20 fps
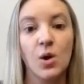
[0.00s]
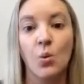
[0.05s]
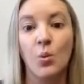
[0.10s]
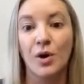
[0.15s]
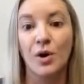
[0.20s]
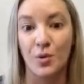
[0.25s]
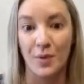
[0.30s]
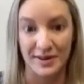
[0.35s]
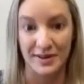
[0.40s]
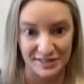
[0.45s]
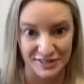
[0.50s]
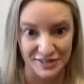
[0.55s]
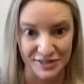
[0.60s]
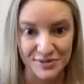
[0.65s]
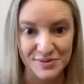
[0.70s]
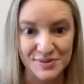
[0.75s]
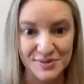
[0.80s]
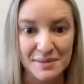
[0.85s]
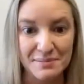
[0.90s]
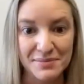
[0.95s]
We're going to
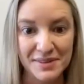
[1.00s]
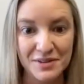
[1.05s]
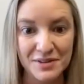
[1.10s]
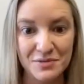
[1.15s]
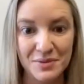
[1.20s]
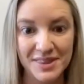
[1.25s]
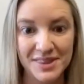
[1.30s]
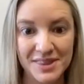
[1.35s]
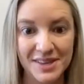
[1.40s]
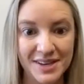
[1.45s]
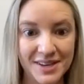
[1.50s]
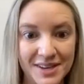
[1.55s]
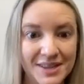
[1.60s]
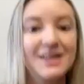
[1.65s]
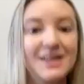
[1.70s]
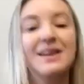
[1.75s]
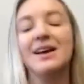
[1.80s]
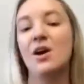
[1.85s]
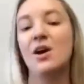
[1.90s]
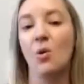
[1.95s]
do something with it.
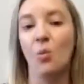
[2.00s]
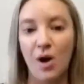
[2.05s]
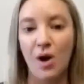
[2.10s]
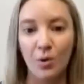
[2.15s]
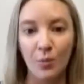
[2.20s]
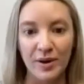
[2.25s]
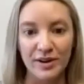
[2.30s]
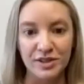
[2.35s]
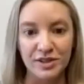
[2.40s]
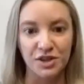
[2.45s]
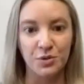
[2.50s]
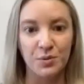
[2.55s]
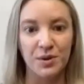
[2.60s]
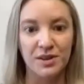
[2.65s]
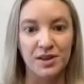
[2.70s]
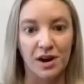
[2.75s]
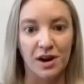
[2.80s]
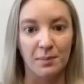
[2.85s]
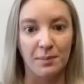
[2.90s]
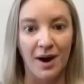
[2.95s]
What we do
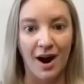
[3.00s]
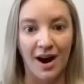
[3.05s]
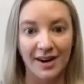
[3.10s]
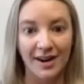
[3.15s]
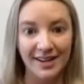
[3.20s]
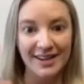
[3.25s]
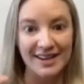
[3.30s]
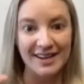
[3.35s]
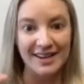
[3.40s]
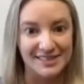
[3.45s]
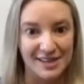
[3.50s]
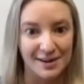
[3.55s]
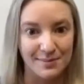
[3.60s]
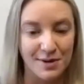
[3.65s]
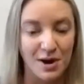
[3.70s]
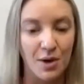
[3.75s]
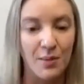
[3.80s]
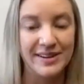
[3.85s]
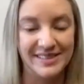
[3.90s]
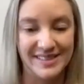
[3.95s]
with our body ends up
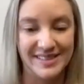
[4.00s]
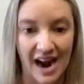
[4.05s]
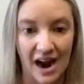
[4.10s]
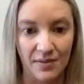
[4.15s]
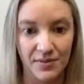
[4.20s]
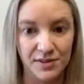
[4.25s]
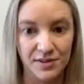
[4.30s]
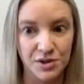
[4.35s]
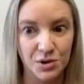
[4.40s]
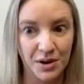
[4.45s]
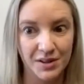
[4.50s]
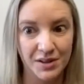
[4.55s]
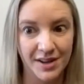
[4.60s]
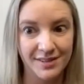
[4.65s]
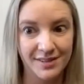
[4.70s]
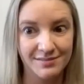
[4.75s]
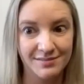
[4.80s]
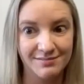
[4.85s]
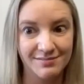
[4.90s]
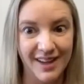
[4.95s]
going down the
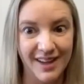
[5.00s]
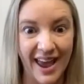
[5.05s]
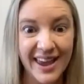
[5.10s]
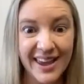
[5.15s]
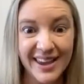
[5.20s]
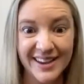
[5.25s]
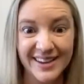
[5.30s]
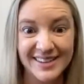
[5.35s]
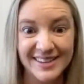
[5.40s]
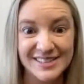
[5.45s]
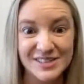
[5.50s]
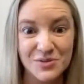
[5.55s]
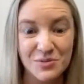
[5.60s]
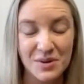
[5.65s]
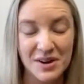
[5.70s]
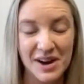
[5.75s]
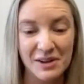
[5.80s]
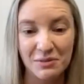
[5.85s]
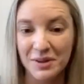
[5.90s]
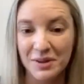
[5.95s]
toilet. And
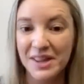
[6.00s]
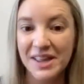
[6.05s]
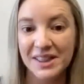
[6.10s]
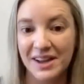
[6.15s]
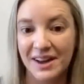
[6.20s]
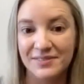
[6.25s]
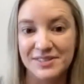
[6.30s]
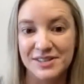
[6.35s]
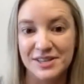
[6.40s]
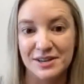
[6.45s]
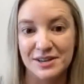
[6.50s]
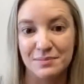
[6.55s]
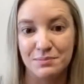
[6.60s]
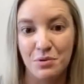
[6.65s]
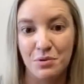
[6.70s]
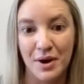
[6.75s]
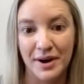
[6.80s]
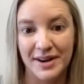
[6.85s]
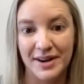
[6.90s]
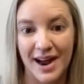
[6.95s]
what I really love to
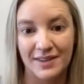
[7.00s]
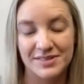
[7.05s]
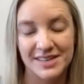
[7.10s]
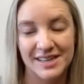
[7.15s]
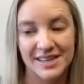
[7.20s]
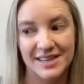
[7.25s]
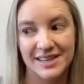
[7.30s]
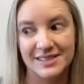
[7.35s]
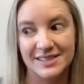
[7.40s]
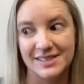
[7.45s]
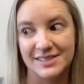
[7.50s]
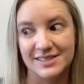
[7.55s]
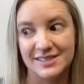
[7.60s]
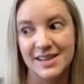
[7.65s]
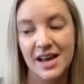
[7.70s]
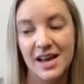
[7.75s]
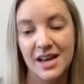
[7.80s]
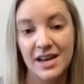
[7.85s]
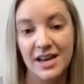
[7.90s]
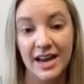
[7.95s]
point out to kids
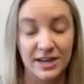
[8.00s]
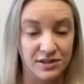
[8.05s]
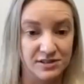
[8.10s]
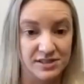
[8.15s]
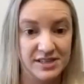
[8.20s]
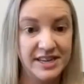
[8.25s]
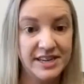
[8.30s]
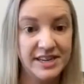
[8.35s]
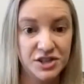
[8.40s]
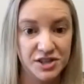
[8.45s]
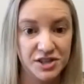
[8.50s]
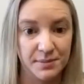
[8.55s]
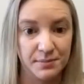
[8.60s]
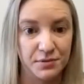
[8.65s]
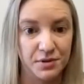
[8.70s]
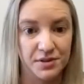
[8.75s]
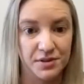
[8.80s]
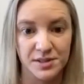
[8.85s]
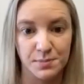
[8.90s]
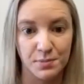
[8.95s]
is and teach them
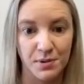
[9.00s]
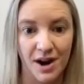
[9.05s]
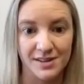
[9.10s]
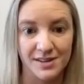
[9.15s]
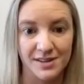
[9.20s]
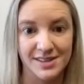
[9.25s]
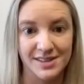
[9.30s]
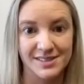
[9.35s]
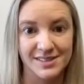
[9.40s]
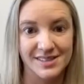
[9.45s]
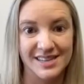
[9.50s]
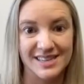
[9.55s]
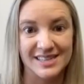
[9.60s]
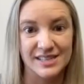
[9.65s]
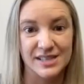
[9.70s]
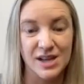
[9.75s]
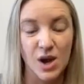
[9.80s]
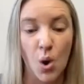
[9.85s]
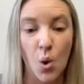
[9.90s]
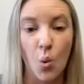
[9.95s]
through this process
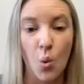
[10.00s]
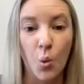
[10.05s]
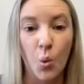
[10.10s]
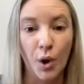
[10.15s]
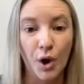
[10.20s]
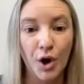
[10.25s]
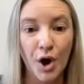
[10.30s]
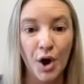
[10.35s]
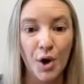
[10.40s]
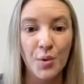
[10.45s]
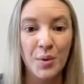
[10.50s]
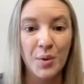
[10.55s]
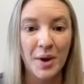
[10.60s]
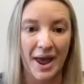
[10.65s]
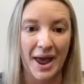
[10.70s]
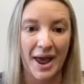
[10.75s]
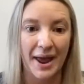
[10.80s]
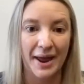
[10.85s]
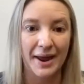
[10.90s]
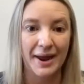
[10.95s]
is we're
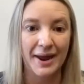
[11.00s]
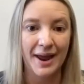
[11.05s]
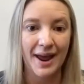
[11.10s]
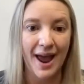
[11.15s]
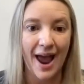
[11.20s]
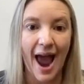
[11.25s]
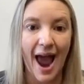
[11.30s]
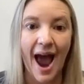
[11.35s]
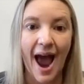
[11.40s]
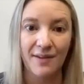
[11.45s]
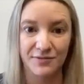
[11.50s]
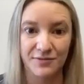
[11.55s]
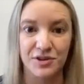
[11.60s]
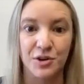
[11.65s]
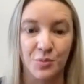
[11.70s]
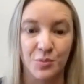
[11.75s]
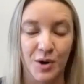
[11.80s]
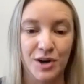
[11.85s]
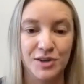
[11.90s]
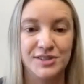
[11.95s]
okay
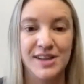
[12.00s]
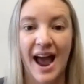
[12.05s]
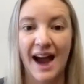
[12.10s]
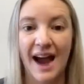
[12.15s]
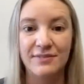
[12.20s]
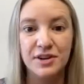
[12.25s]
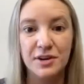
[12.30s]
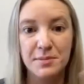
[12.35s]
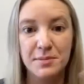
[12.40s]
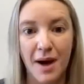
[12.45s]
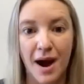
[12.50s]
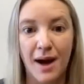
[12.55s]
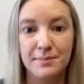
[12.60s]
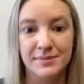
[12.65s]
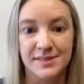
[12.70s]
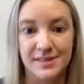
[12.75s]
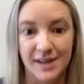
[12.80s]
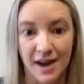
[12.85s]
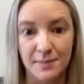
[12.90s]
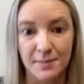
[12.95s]
afterwards. After
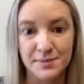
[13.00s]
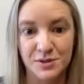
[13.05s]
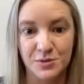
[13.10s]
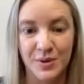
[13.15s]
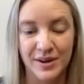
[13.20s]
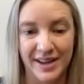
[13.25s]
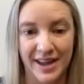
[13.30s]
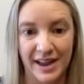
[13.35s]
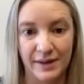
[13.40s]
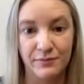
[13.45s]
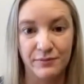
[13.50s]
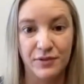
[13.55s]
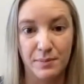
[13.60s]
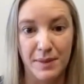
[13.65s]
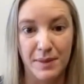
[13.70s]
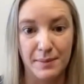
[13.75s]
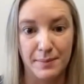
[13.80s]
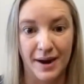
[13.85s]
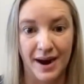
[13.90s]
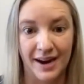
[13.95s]
mom dumps what came from
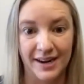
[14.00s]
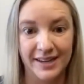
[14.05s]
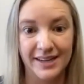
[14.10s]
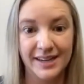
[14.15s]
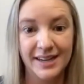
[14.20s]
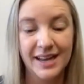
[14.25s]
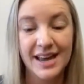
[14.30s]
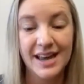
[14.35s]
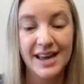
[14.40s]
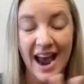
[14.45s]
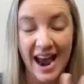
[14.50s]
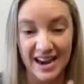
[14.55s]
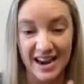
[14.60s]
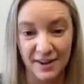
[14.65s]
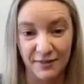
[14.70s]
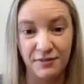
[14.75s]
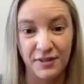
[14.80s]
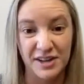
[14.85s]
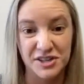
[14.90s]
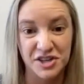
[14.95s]
my body and
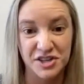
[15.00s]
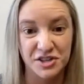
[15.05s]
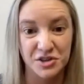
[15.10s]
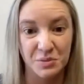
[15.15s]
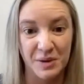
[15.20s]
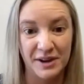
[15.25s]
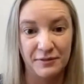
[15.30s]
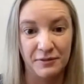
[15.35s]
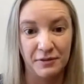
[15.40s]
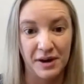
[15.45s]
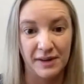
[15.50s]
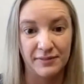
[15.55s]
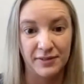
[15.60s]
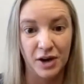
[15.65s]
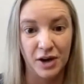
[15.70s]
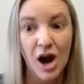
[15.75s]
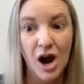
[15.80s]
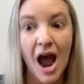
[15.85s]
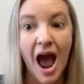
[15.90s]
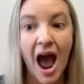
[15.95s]
it flushes away
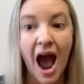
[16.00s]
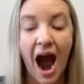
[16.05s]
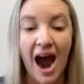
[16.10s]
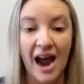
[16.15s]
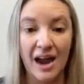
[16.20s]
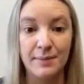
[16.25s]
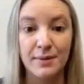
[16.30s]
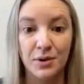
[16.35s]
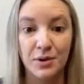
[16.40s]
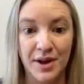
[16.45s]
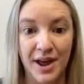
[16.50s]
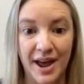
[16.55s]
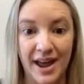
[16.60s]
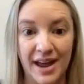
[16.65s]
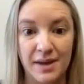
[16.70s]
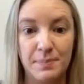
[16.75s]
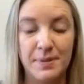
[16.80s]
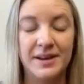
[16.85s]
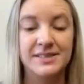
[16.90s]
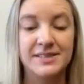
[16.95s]
forever, I'm
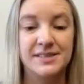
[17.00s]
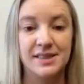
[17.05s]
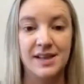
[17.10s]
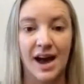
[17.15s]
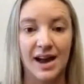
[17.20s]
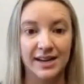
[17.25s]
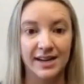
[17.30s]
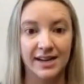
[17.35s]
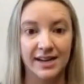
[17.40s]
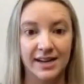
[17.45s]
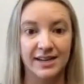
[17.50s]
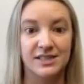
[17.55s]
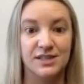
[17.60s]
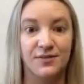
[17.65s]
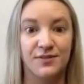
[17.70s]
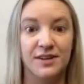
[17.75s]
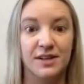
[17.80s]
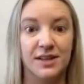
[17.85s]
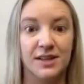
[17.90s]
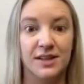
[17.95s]
okay, because a lot of kids
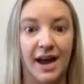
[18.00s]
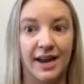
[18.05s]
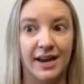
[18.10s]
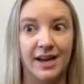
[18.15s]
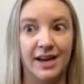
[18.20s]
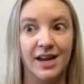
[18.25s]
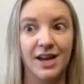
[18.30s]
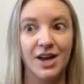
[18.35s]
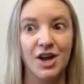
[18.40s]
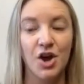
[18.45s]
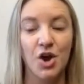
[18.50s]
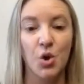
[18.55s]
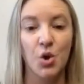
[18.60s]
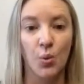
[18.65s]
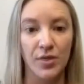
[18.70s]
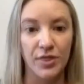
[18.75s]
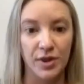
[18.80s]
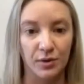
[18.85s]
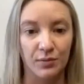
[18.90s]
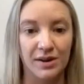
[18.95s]
feel like
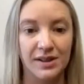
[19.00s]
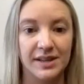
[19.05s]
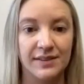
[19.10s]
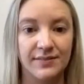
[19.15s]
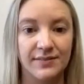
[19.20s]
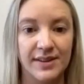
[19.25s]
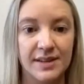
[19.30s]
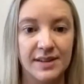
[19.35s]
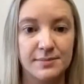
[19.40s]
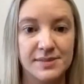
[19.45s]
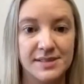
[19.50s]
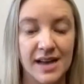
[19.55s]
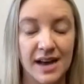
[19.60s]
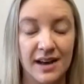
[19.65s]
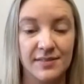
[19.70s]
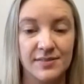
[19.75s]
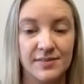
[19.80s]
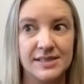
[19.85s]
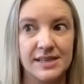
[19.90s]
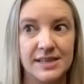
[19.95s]
when they're relieving
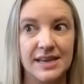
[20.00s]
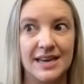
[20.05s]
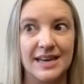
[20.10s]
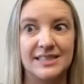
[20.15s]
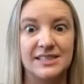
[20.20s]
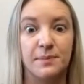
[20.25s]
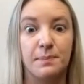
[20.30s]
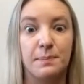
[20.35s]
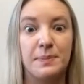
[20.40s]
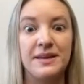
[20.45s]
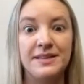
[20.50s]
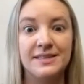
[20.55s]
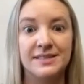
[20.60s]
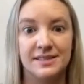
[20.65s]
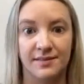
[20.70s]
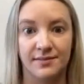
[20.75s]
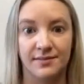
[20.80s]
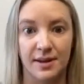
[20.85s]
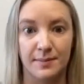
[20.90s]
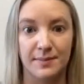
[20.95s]
themselves, it's a
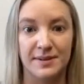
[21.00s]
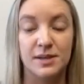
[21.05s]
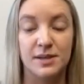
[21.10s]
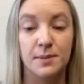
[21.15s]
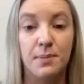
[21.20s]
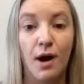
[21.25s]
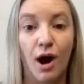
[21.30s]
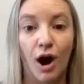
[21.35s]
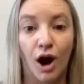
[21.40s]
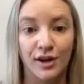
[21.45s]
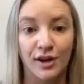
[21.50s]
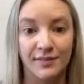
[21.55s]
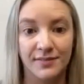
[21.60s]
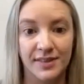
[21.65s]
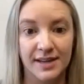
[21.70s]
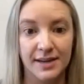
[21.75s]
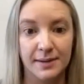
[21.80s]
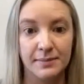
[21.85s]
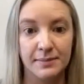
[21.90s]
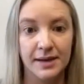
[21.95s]
piece of them, it's a part of
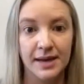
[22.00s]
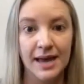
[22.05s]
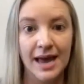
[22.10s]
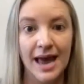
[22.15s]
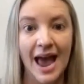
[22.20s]
them.